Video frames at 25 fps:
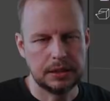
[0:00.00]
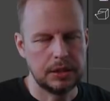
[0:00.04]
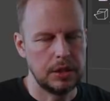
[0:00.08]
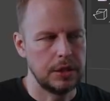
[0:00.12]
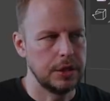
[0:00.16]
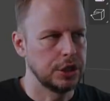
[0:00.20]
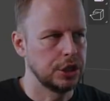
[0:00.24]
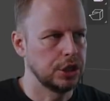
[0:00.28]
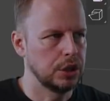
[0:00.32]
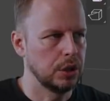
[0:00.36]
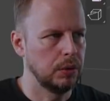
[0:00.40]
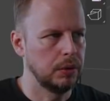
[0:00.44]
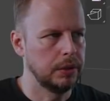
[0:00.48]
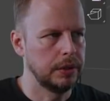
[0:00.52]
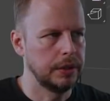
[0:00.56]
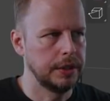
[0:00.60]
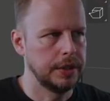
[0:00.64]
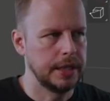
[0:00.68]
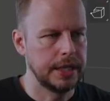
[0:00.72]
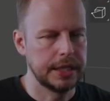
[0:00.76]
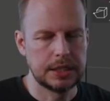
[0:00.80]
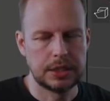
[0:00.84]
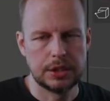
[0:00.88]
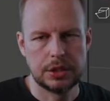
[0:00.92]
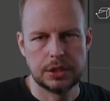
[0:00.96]
to the shoulder,
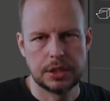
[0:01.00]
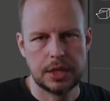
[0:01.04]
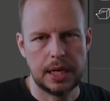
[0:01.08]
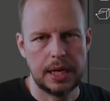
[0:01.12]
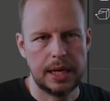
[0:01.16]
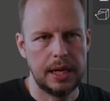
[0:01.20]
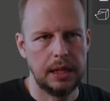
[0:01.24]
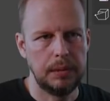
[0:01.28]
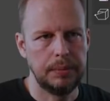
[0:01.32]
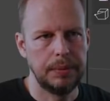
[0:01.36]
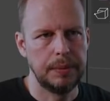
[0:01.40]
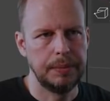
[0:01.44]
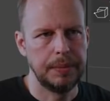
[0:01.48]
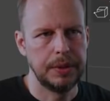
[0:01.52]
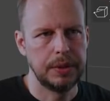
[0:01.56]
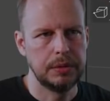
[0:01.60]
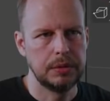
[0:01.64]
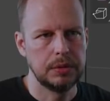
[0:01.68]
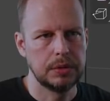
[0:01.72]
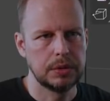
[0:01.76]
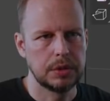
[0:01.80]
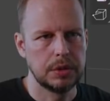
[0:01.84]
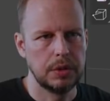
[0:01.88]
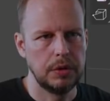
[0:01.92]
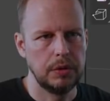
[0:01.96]
that's just a helper
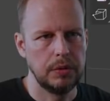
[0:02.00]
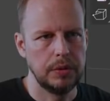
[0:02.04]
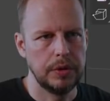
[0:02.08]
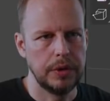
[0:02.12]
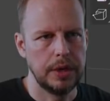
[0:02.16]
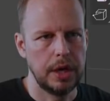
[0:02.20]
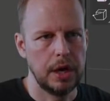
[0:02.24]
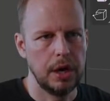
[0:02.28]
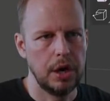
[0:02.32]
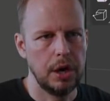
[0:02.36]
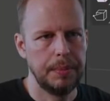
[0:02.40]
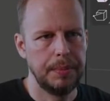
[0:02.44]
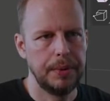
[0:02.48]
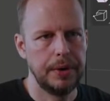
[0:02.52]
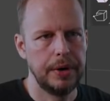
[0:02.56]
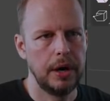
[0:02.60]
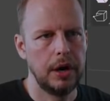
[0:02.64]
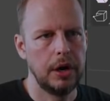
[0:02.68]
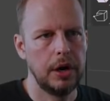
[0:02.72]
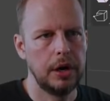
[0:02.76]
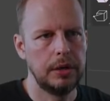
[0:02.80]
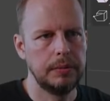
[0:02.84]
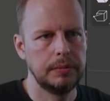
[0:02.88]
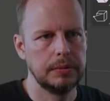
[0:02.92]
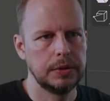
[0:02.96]
bone. So the upper
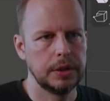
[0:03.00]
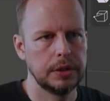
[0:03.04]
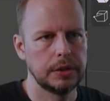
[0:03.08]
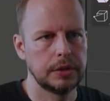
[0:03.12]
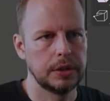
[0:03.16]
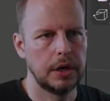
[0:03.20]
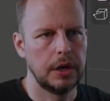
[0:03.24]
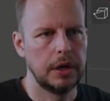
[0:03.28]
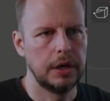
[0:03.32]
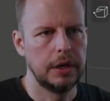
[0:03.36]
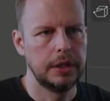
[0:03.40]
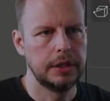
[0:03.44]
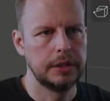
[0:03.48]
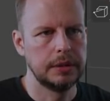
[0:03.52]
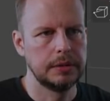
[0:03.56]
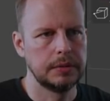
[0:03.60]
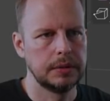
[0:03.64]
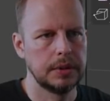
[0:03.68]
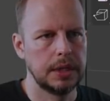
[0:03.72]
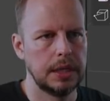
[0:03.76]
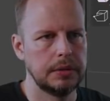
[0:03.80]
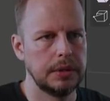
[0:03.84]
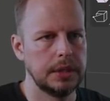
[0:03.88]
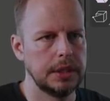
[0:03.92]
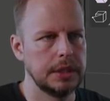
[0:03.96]
arm.R,
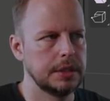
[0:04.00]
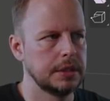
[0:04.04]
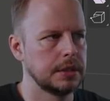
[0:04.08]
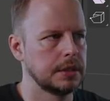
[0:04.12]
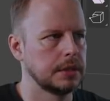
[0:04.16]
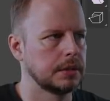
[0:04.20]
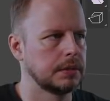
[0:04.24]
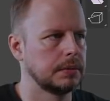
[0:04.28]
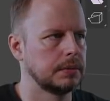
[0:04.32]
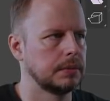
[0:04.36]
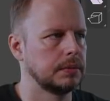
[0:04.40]
that one is